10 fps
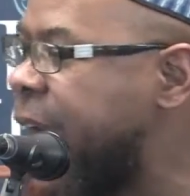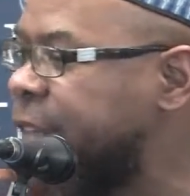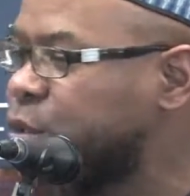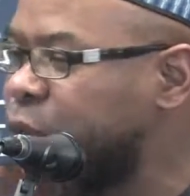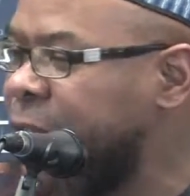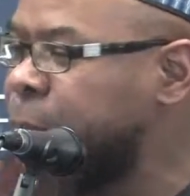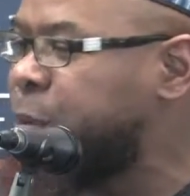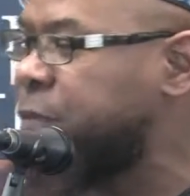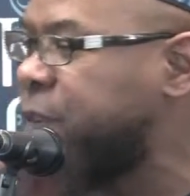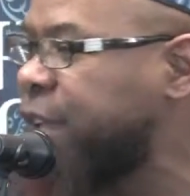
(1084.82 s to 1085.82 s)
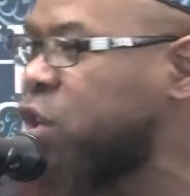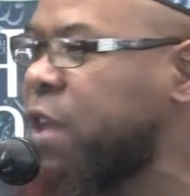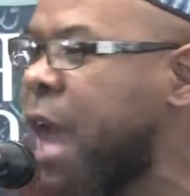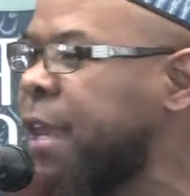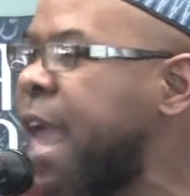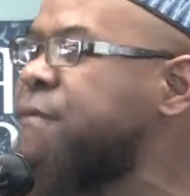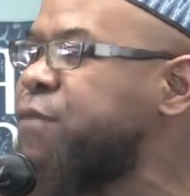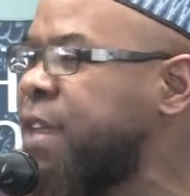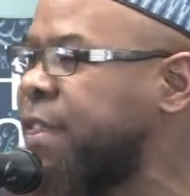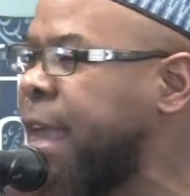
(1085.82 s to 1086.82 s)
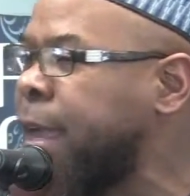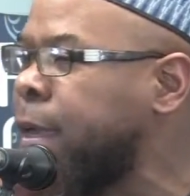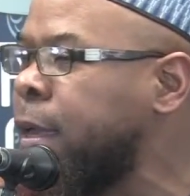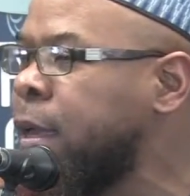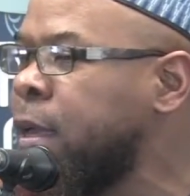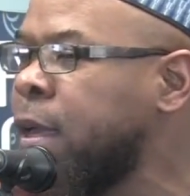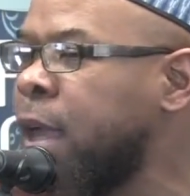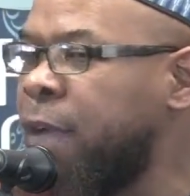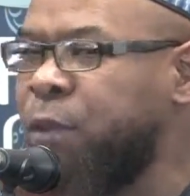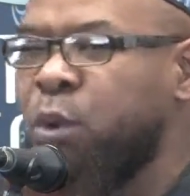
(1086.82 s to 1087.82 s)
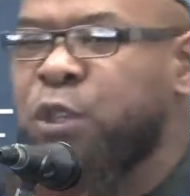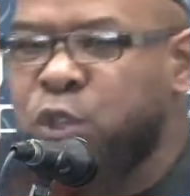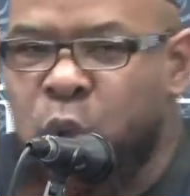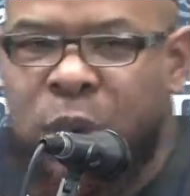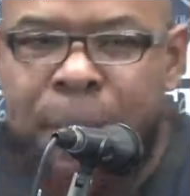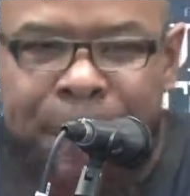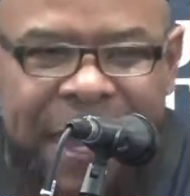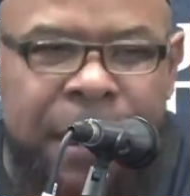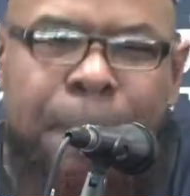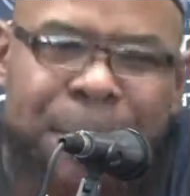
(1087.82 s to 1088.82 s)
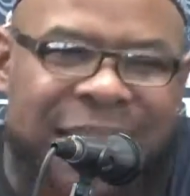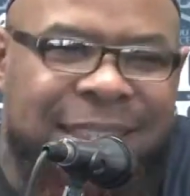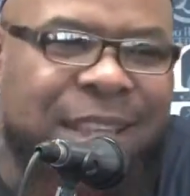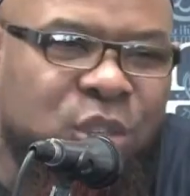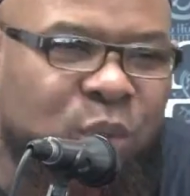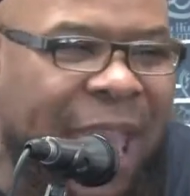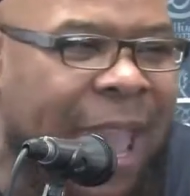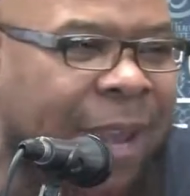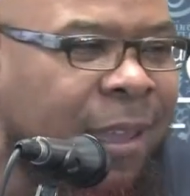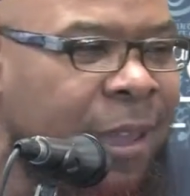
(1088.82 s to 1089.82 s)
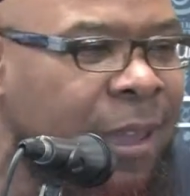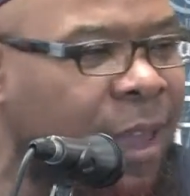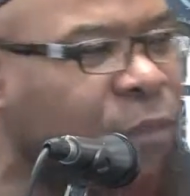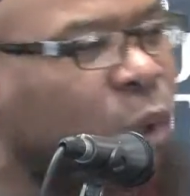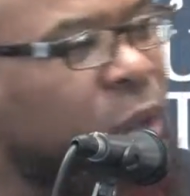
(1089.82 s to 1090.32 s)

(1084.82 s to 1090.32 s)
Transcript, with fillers: has written perfection on everything. If you're a student, be the best that you can. If you're